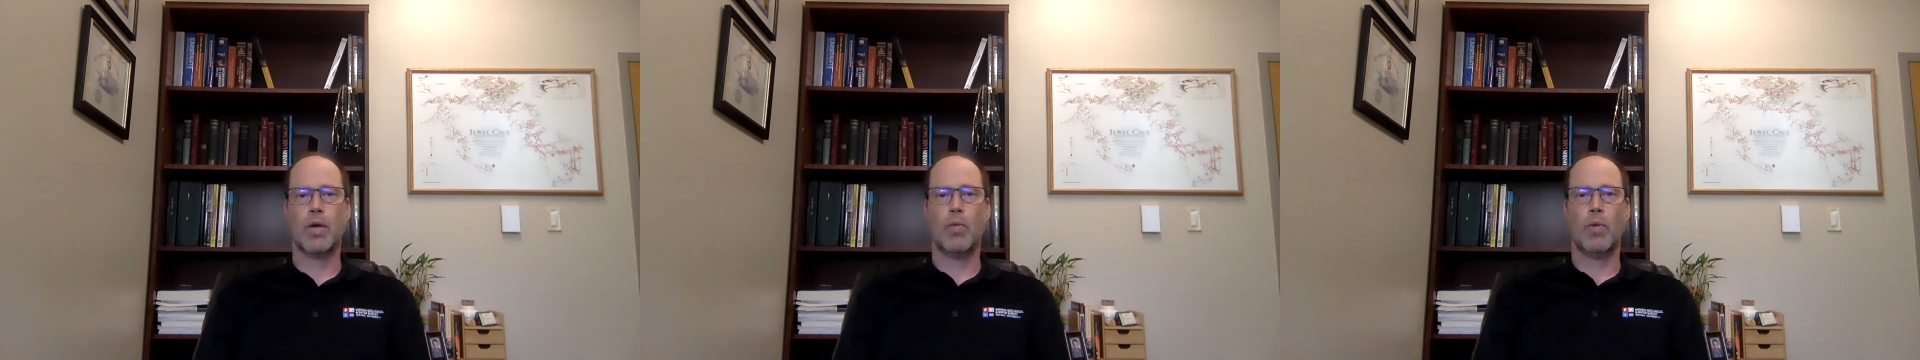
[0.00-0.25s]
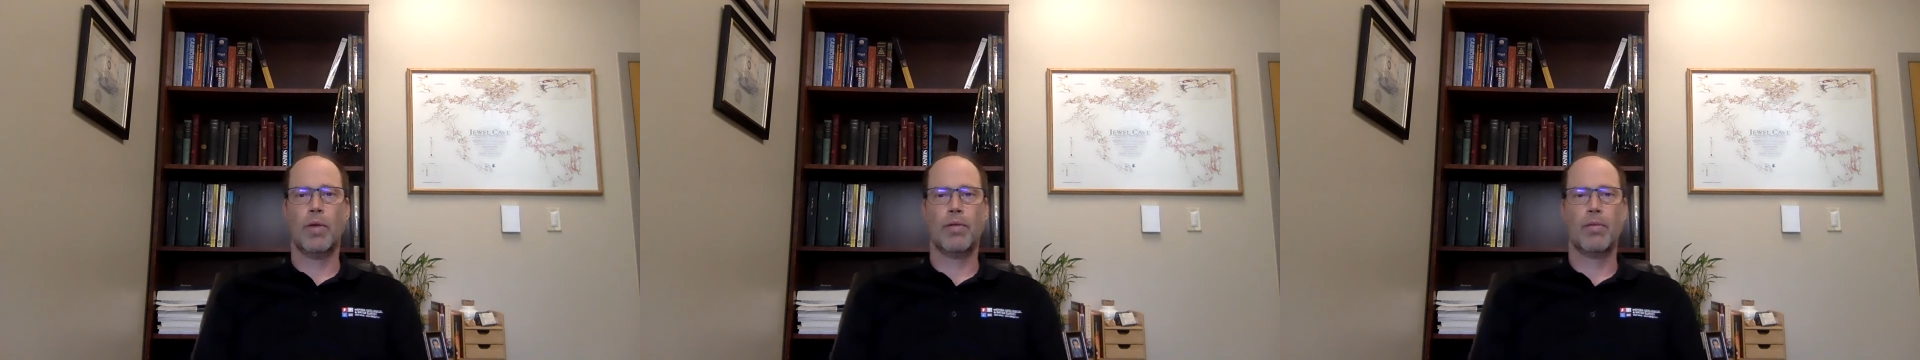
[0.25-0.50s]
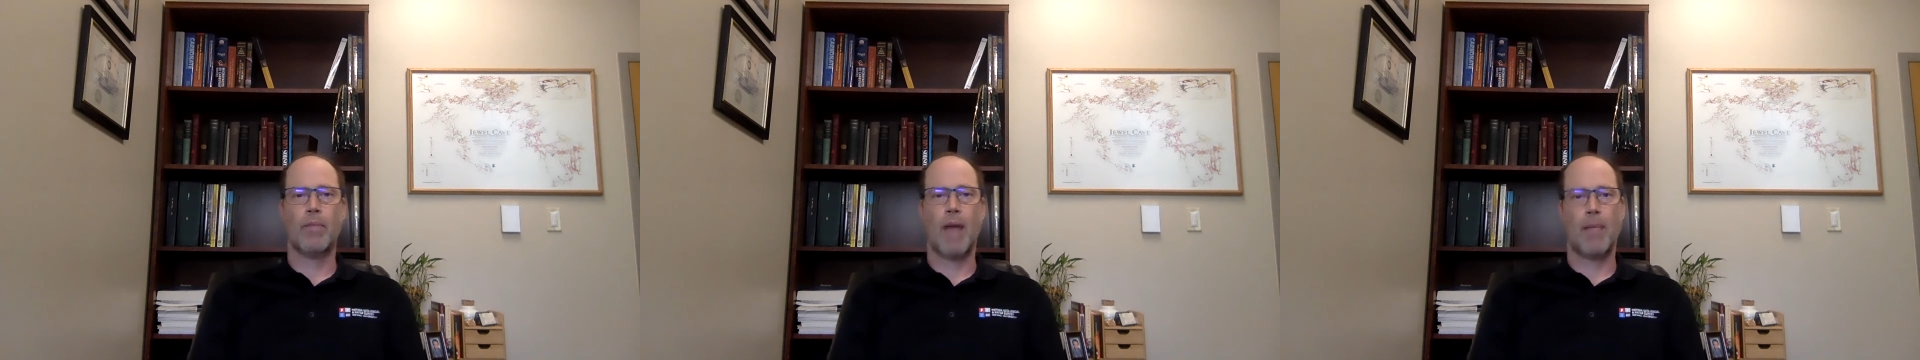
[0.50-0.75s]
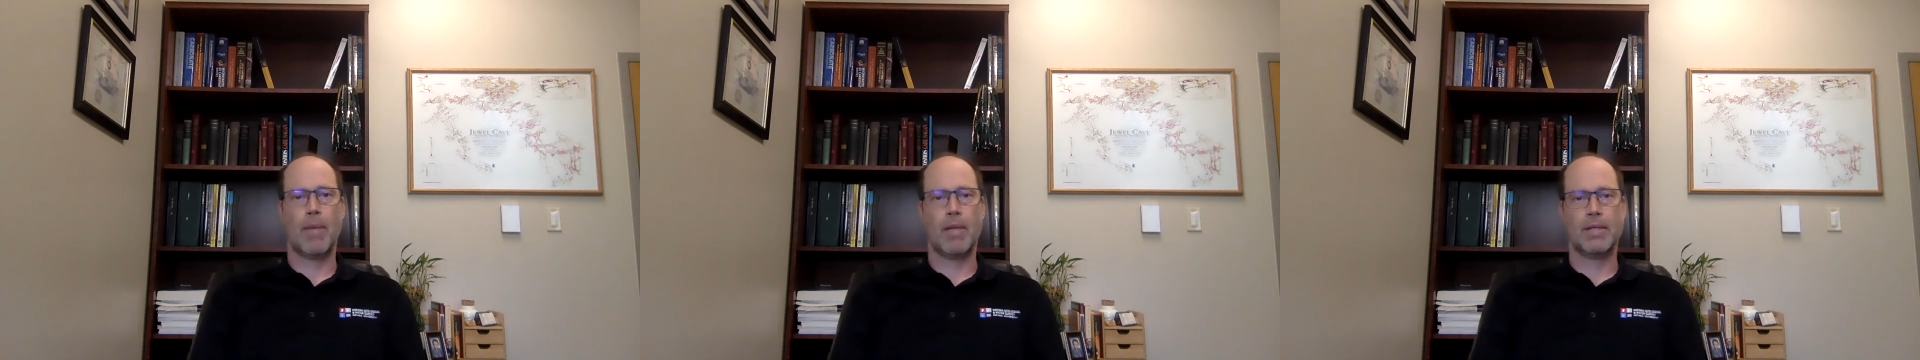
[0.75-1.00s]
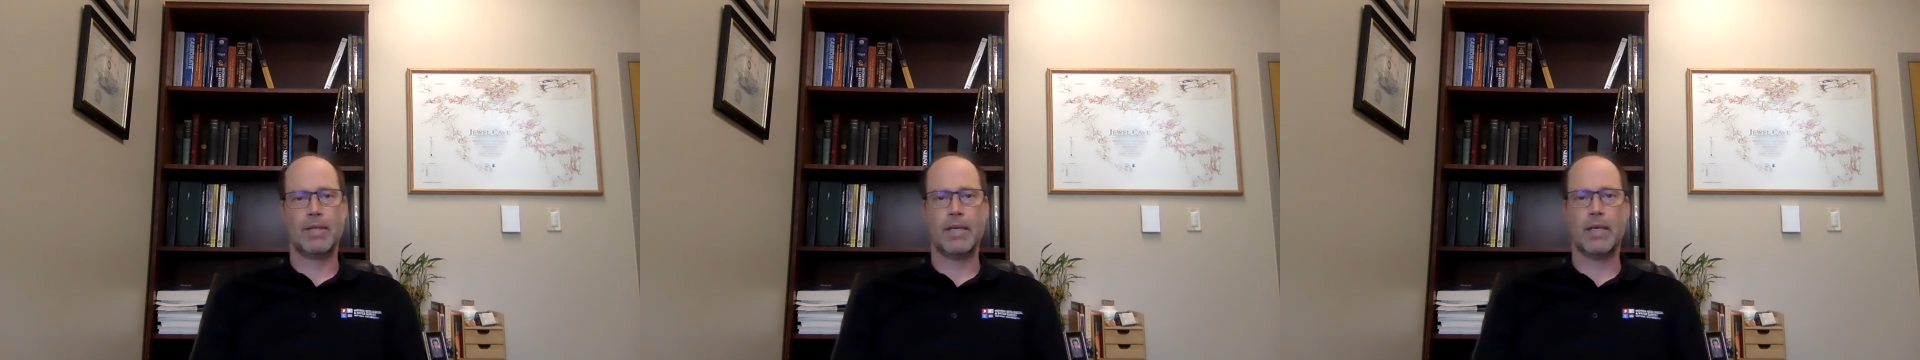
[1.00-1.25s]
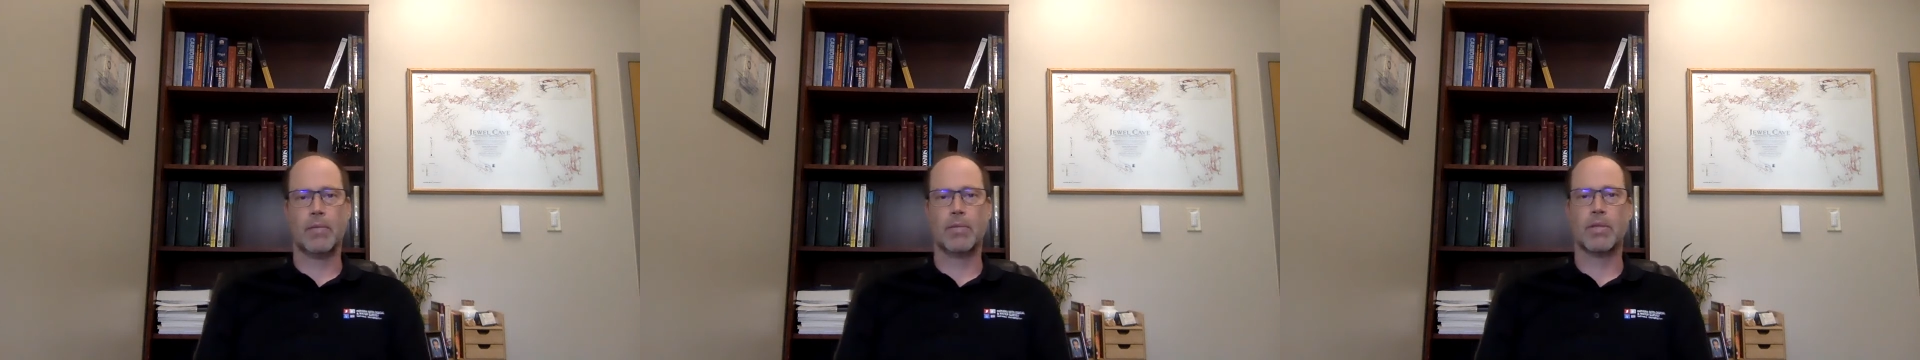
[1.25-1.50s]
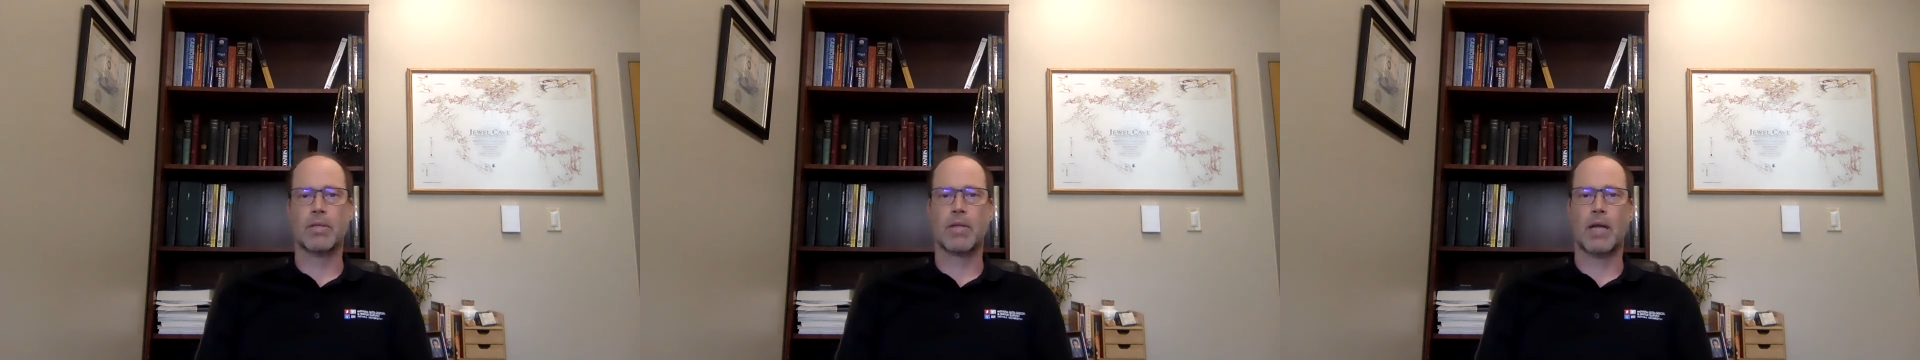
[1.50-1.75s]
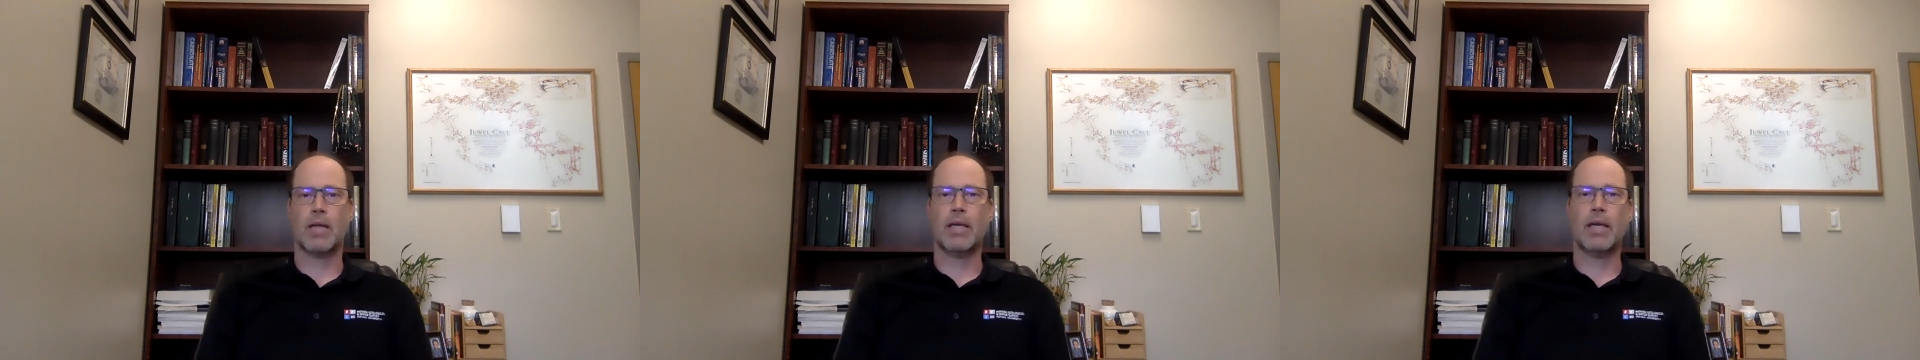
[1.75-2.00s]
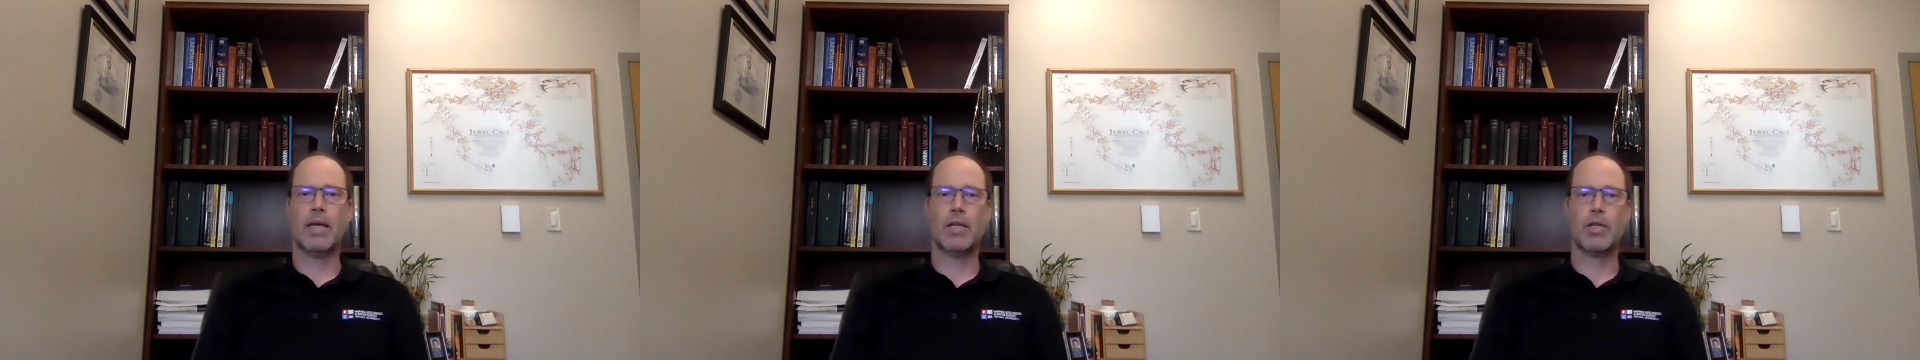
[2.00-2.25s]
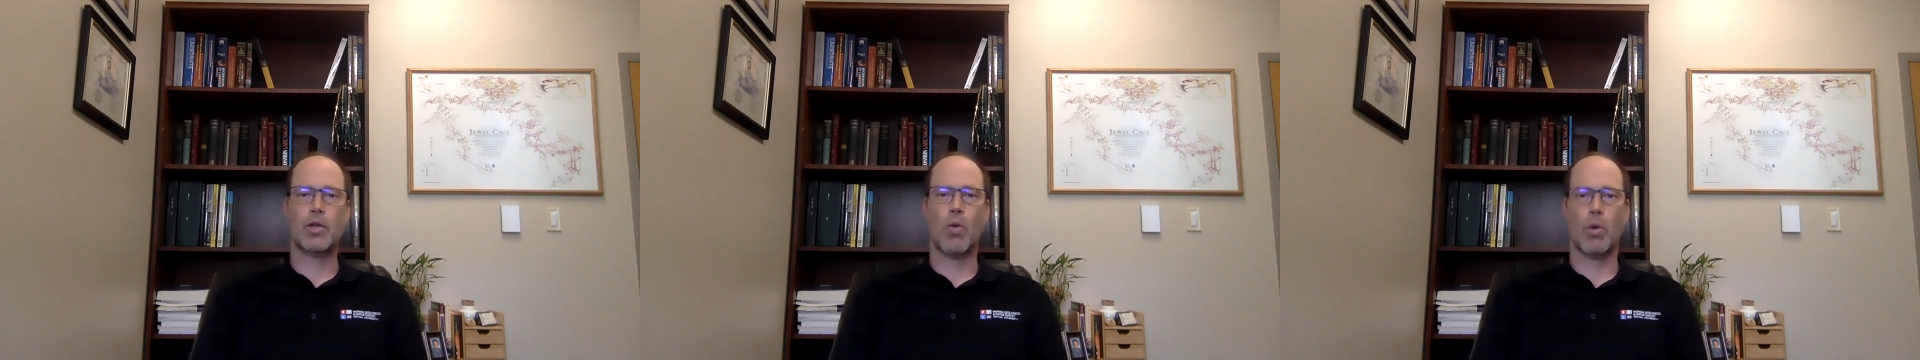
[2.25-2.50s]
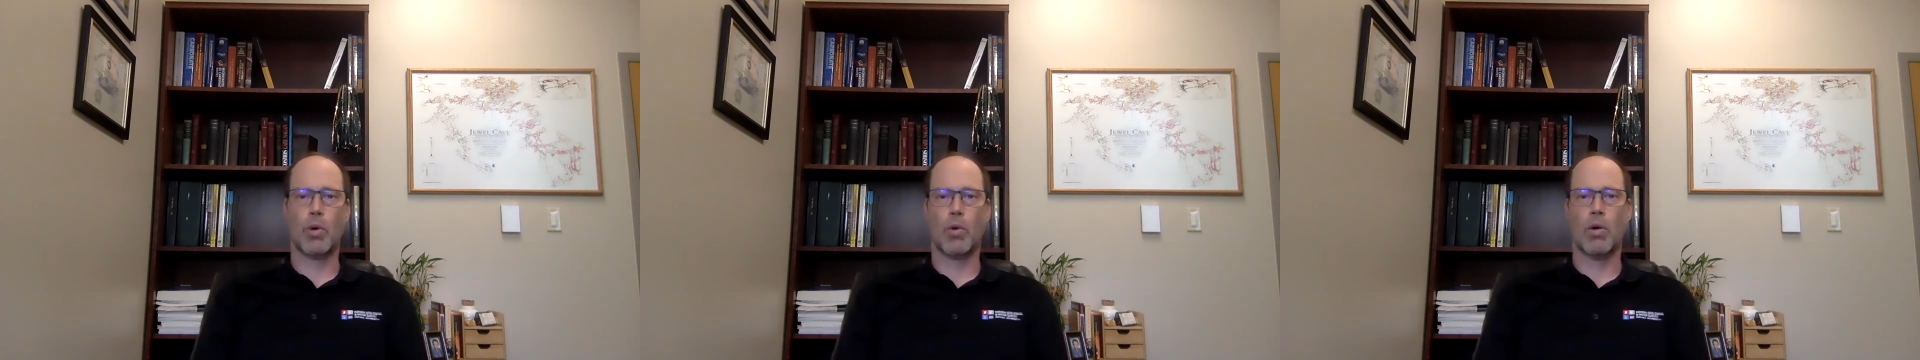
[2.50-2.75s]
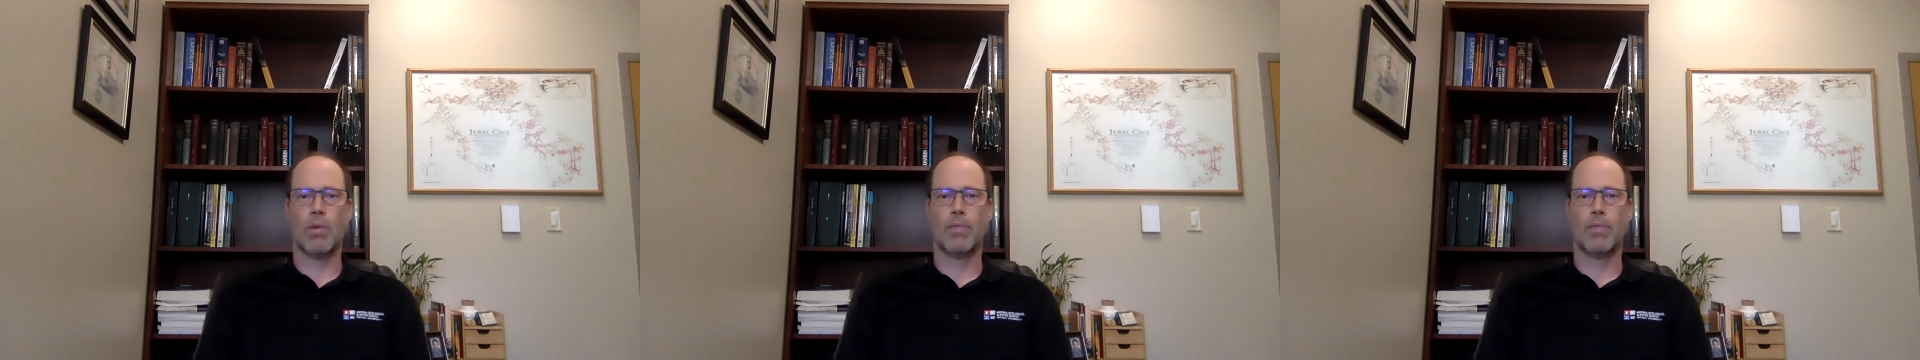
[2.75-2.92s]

with mapping teams assigned to each corridor